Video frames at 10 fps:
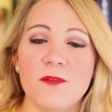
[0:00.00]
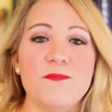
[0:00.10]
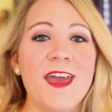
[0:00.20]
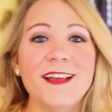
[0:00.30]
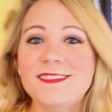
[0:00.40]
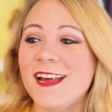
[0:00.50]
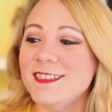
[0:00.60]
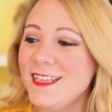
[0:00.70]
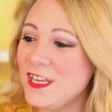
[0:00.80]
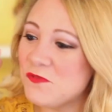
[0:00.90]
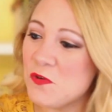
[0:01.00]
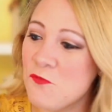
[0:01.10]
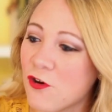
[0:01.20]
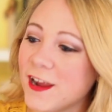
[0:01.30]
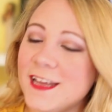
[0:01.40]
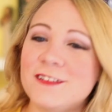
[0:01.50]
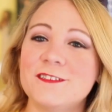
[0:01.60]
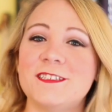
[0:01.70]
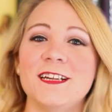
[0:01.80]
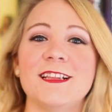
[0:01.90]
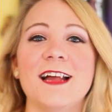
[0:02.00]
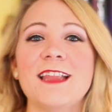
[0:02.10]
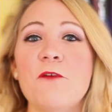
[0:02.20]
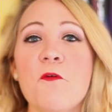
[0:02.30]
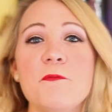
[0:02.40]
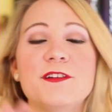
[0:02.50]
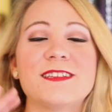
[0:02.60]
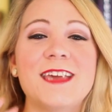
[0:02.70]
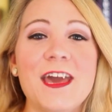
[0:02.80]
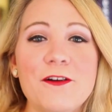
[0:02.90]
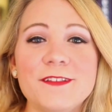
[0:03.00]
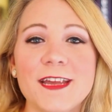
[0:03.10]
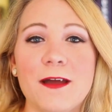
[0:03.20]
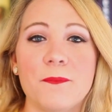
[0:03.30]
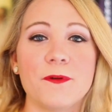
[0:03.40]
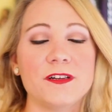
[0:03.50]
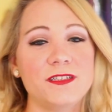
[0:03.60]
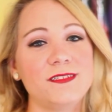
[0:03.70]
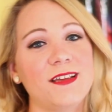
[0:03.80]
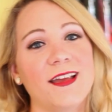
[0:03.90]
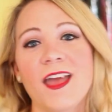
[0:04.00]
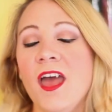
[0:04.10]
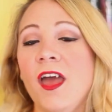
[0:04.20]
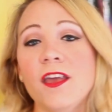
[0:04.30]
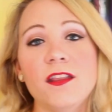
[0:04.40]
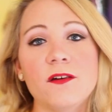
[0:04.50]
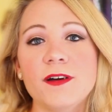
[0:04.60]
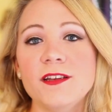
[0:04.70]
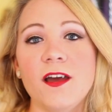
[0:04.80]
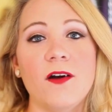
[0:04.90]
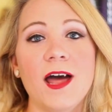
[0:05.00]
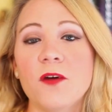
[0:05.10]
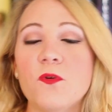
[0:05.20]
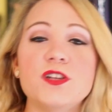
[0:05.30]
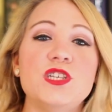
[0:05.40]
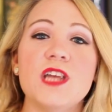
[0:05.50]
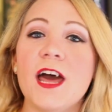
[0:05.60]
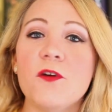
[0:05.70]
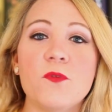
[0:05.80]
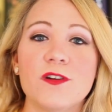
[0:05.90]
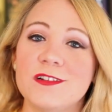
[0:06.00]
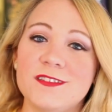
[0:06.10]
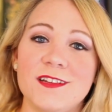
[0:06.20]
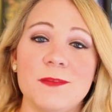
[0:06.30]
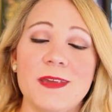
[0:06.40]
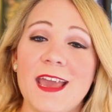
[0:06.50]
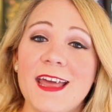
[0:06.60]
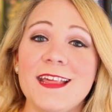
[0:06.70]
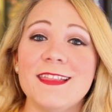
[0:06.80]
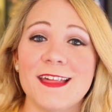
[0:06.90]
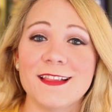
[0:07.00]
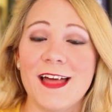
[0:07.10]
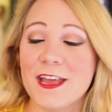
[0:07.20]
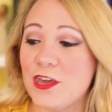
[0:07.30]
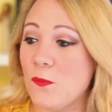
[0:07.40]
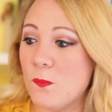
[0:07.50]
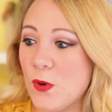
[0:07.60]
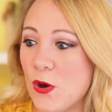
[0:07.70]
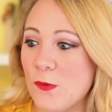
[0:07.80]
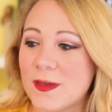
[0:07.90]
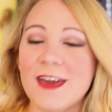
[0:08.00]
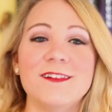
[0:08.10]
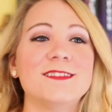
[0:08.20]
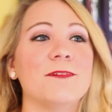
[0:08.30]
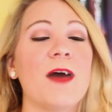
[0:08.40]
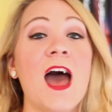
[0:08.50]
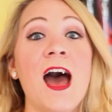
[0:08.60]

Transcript: It makes that even more interesting. Like, that woman just killed the emperor. She's like, you know what? No, I don't want her son to be anything like you. Boom, kills him.